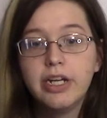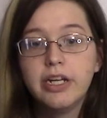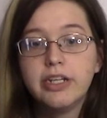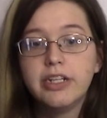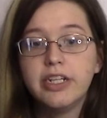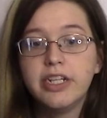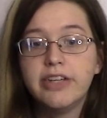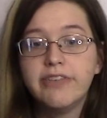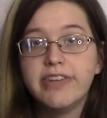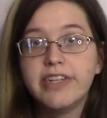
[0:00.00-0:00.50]

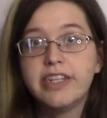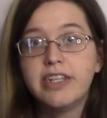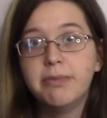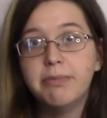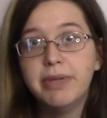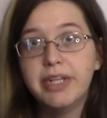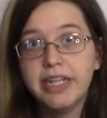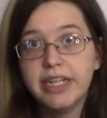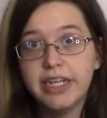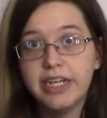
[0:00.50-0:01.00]
to give it
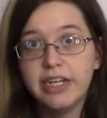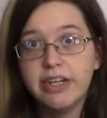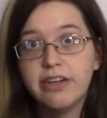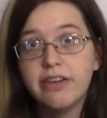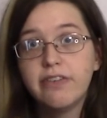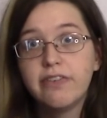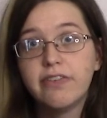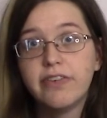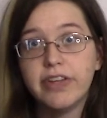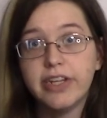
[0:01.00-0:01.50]
stability
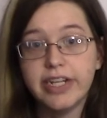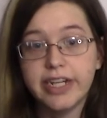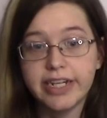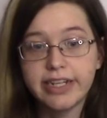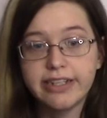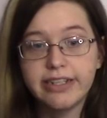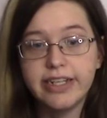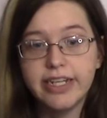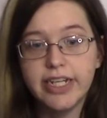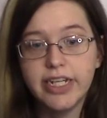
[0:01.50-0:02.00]
for the
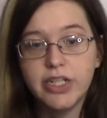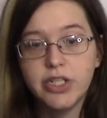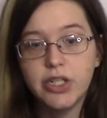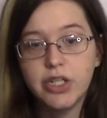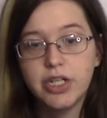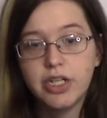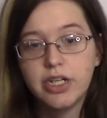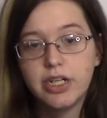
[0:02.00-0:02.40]
next stage.